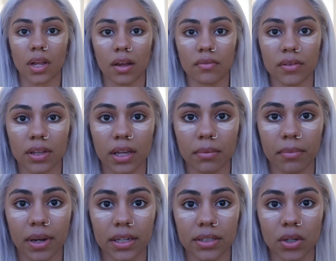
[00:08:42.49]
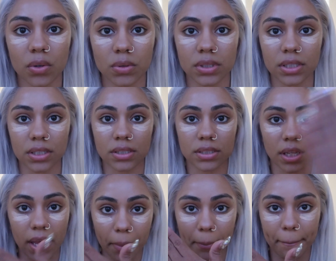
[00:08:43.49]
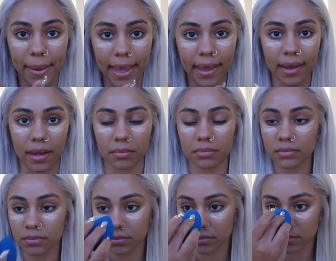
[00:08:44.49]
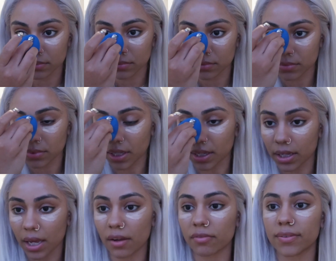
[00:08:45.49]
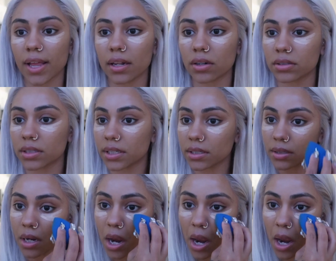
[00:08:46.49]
I feel like my nose looks like Pam, like it got flat on there.